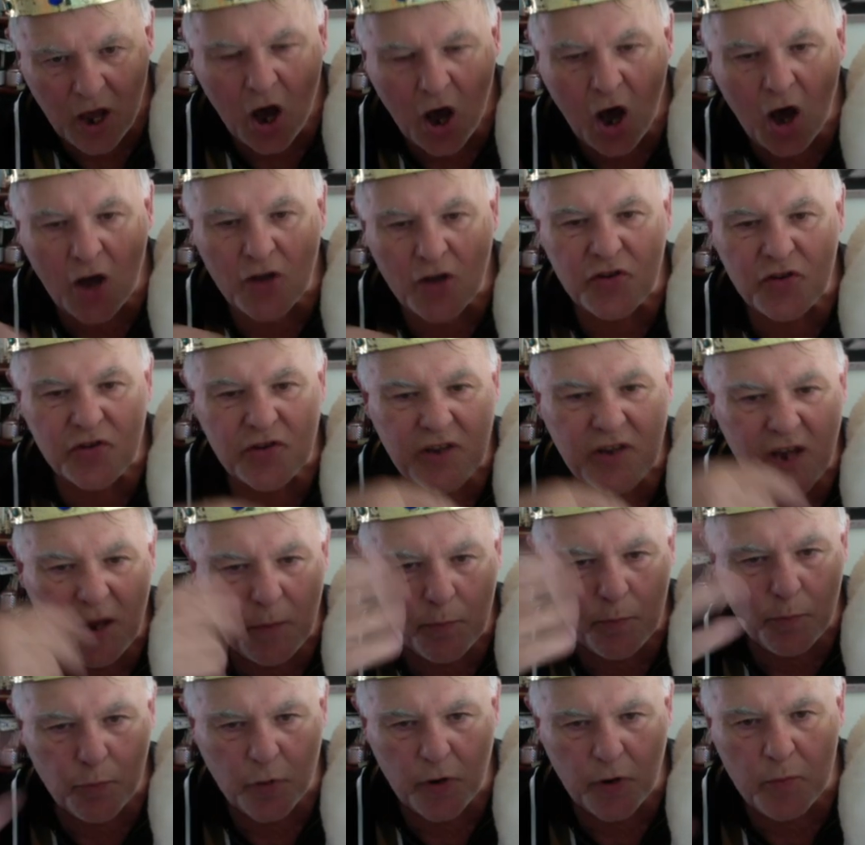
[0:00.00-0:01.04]
I just
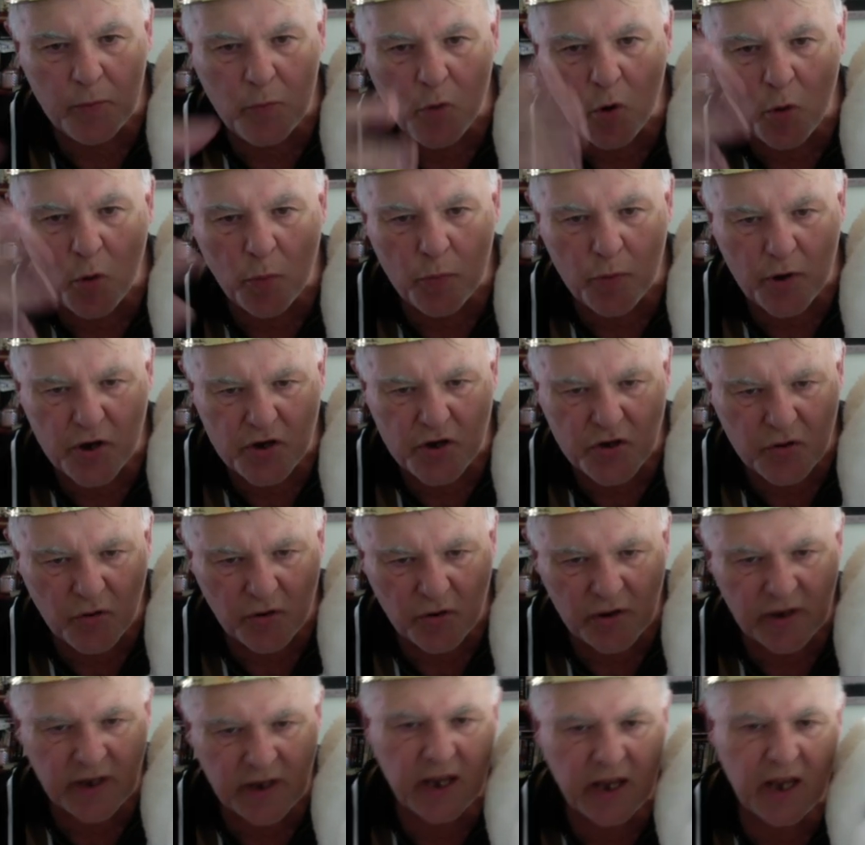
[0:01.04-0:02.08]
keep putting more pressure on
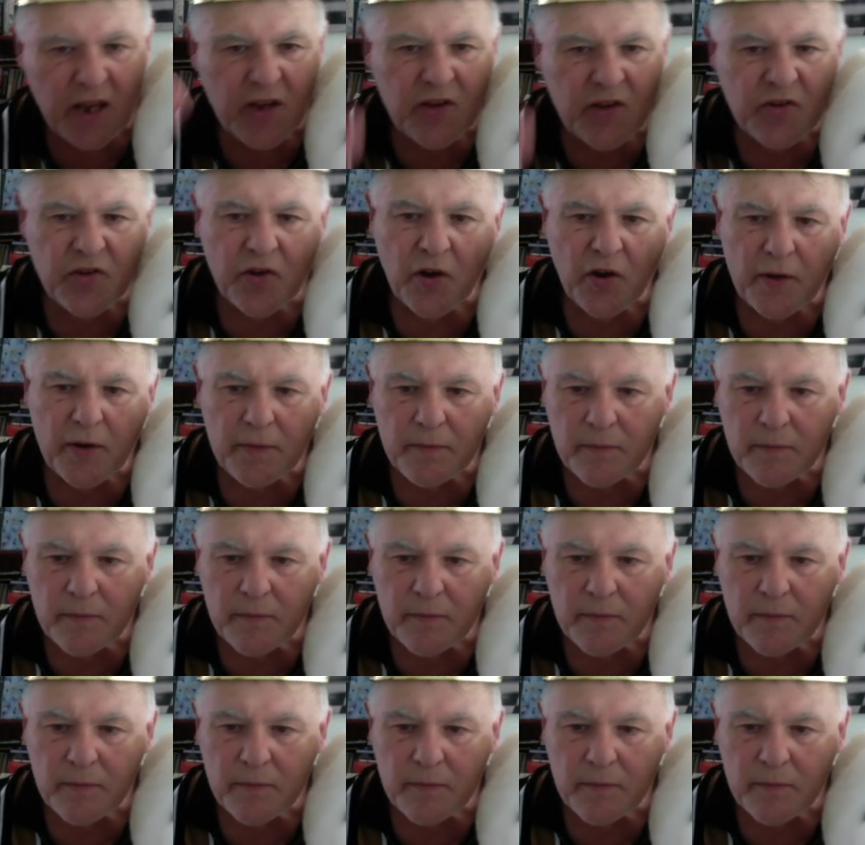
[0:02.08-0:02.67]
the king side.